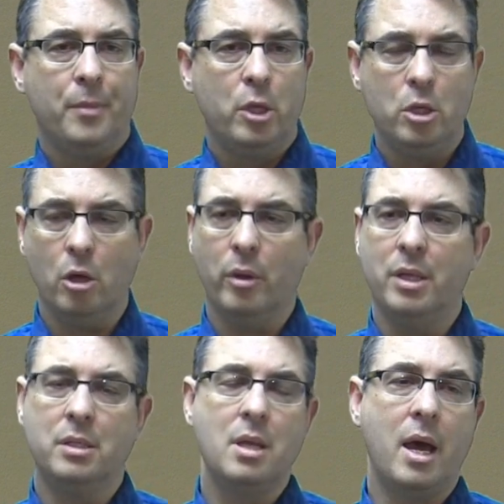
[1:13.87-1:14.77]

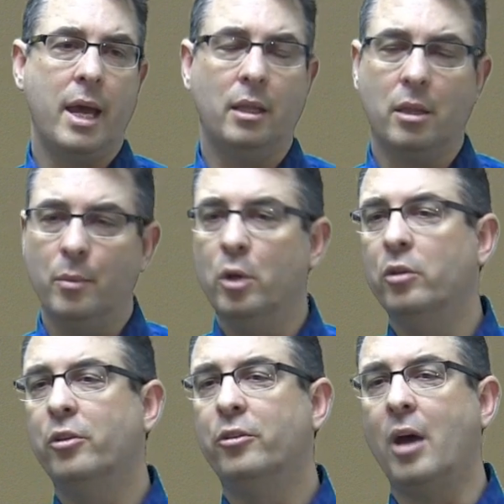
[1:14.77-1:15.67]
Yuri's Night, the Moon
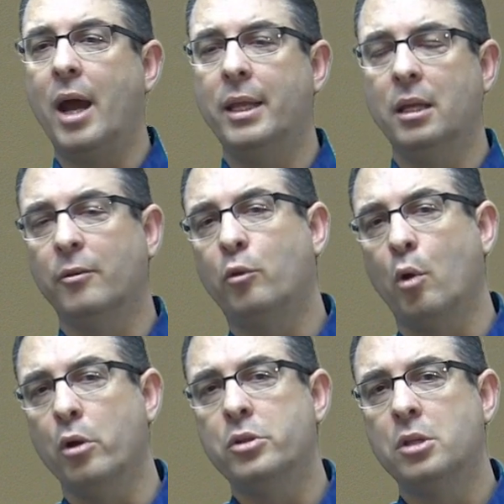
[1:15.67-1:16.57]
Society, and of
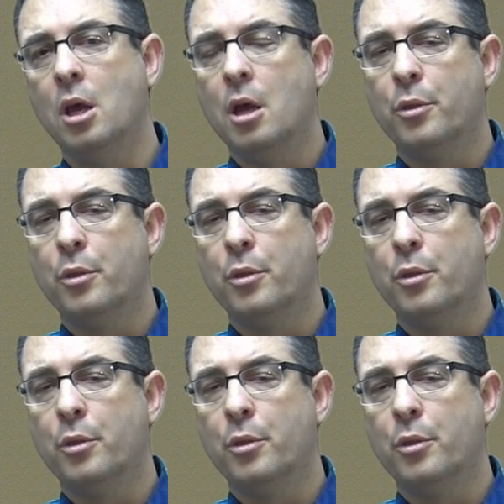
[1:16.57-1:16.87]
course,